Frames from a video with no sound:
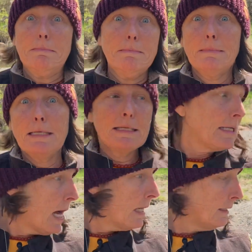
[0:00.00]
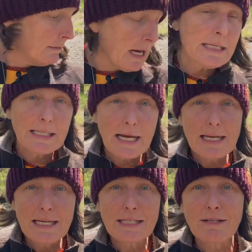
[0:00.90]
you've got to say
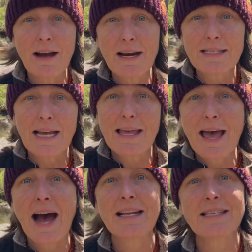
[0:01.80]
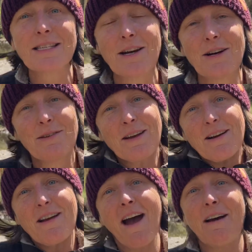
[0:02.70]
this, you got to say that. So there
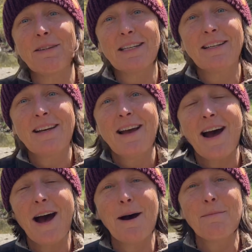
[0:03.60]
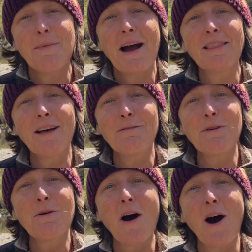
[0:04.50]
you have it. I love
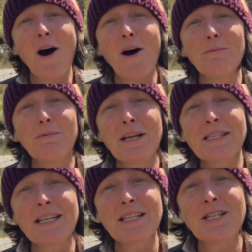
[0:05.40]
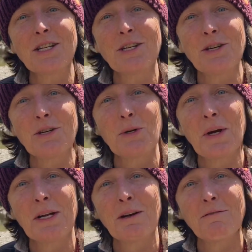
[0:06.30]
you all. Blessings to you
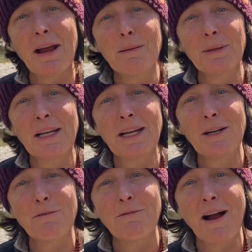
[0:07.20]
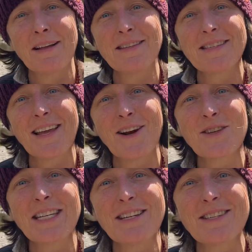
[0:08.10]
and your family and your friends, and I'll
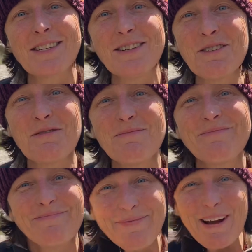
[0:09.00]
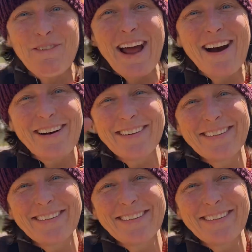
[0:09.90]
see you soon. Bye for now.